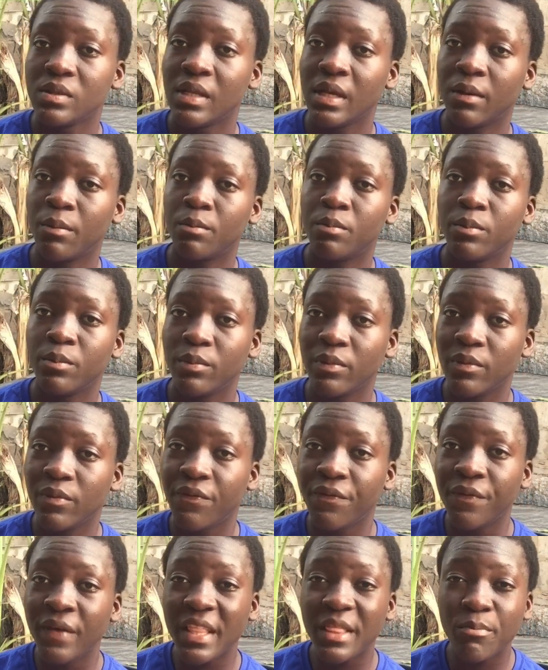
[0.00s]
the
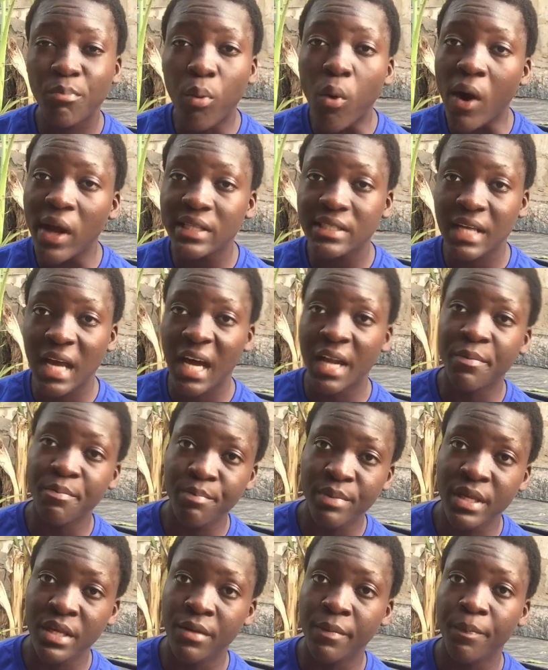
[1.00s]
fifth point
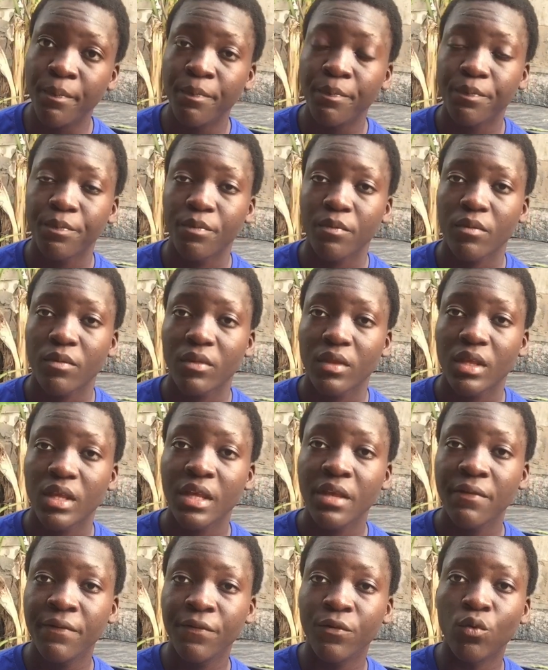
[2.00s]
can
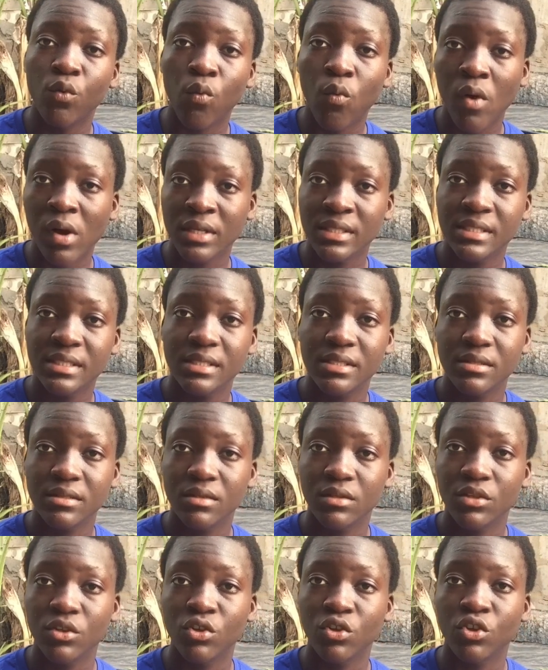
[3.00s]
be, if you want
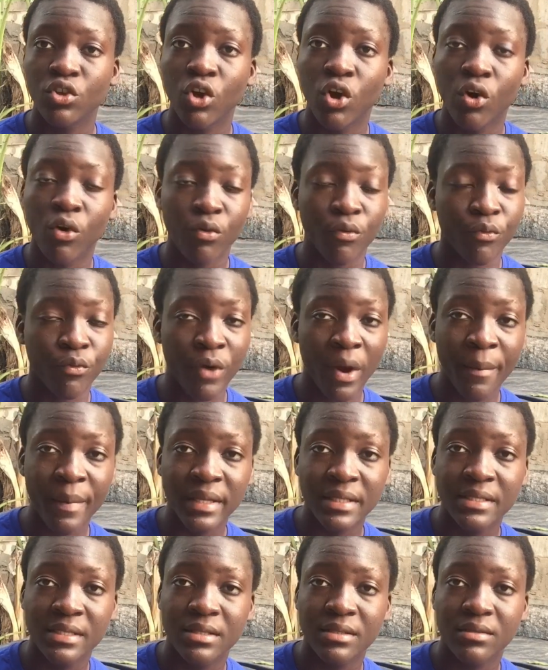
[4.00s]
your
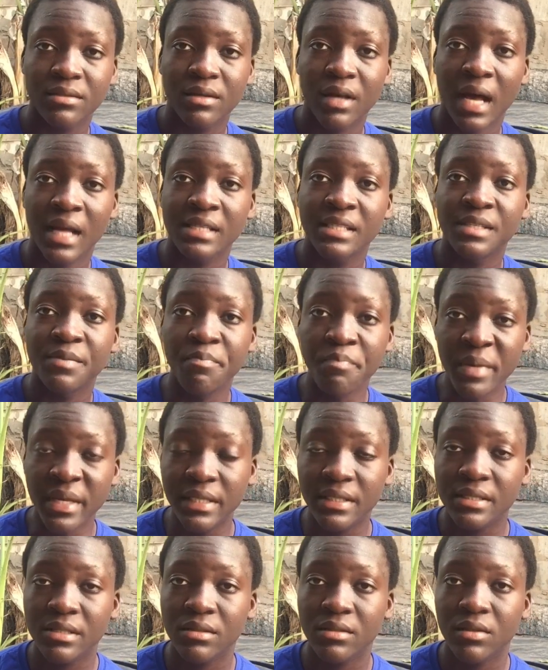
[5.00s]
rabbits as
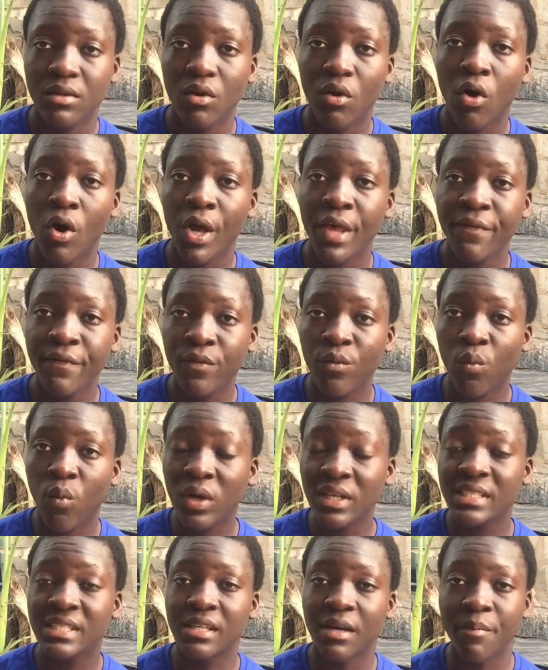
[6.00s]
meat, or if you
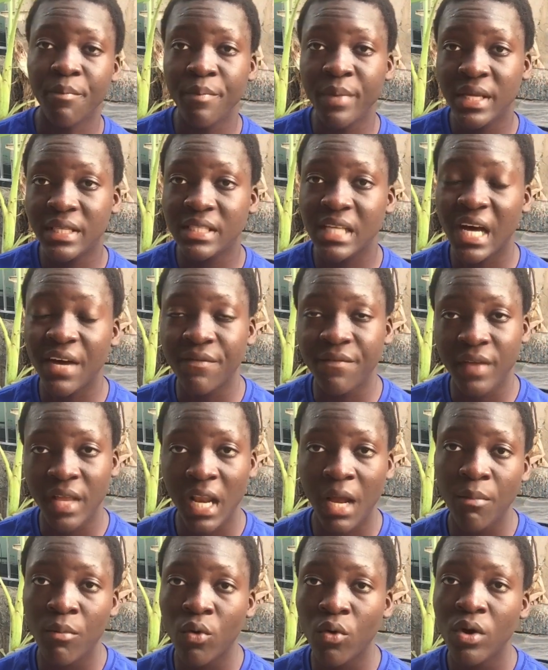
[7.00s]
want some meat
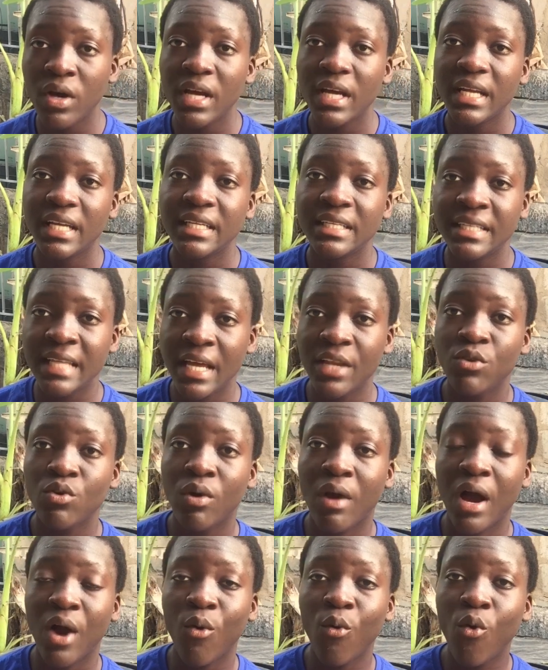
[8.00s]
available, then
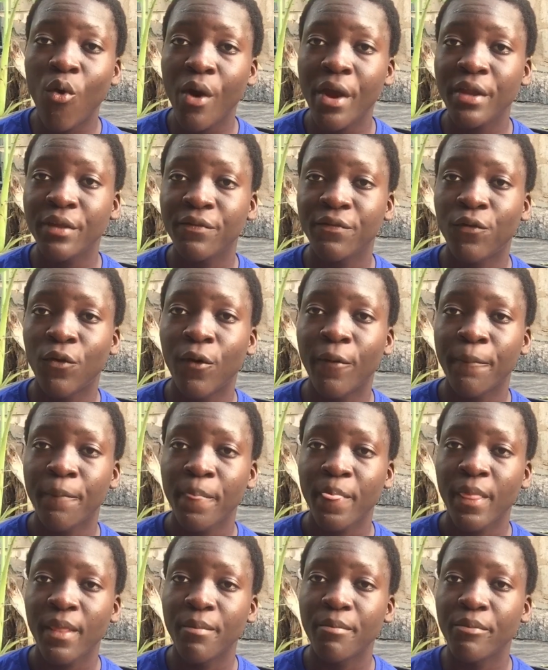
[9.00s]
you can go in for
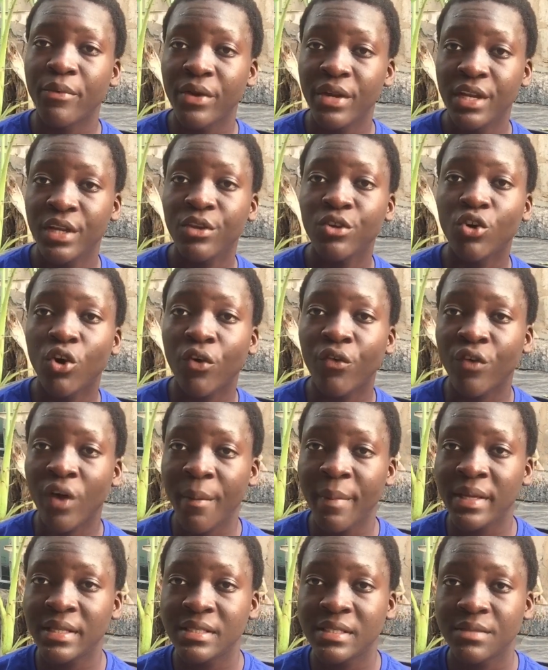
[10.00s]
breeding your
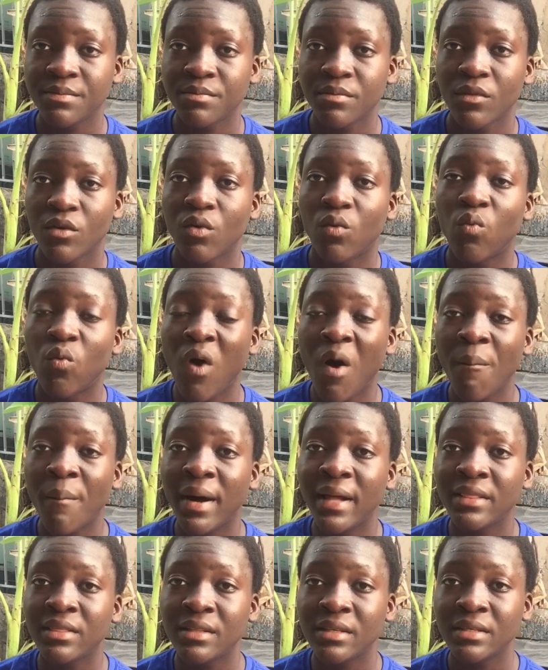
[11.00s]
rabbits 1
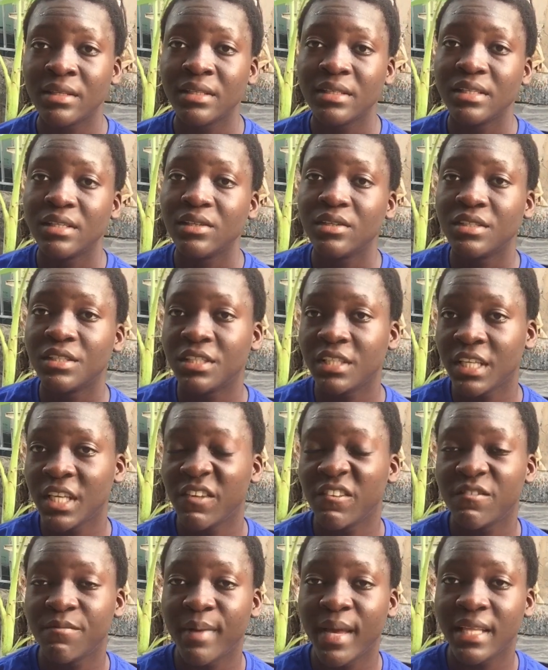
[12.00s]
month she
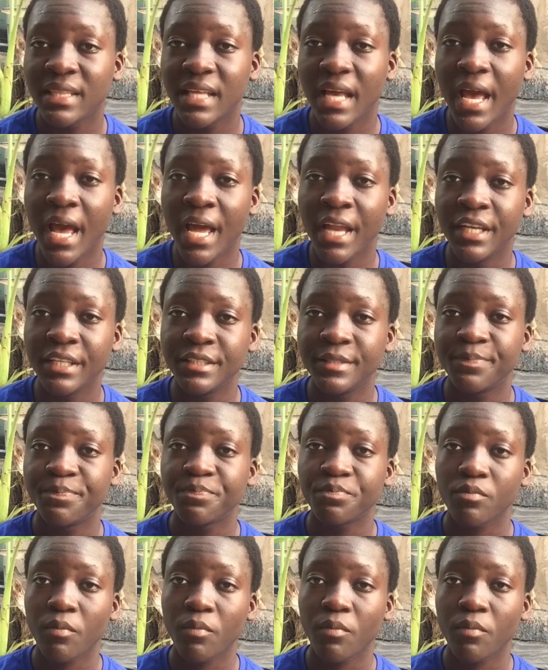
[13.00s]
gives birth and